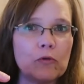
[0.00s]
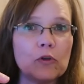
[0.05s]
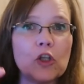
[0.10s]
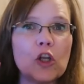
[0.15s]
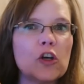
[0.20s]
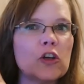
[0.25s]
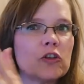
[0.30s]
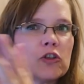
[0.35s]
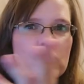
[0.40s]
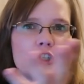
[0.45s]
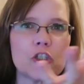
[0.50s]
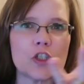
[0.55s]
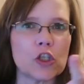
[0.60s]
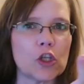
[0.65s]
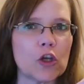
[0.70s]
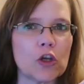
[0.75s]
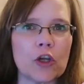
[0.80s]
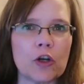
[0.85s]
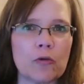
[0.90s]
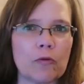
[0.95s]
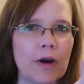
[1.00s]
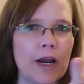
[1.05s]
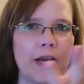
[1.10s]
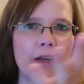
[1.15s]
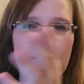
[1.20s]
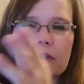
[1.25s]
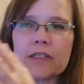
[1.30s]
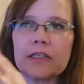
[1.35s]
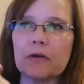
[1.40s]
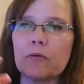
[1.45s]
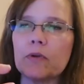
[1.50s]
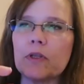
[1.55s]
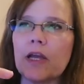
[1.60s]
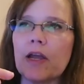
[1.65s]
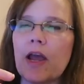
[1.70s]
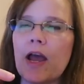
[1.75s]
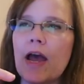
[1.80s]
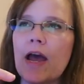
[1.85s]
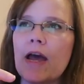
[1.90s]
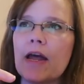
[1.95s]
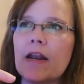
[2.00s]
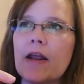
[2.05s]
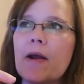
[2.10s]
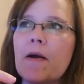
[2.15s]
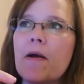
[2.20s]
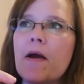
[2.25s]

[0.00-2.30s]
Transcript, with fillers: look just looking around to see what they had,